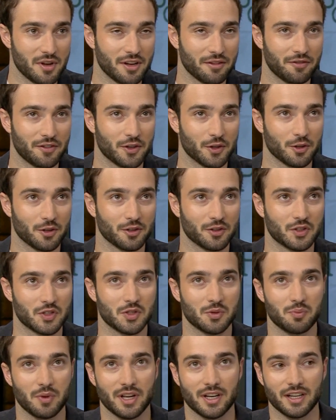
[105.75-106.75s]
if you're
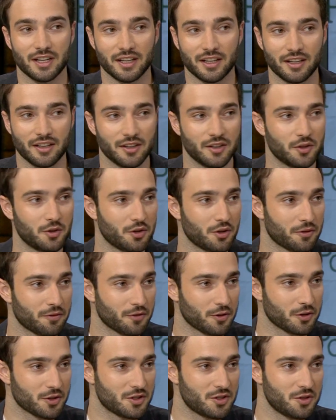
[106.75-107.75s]
spending, you know, your
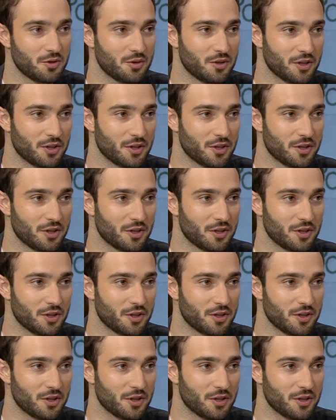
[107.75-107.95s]
first 2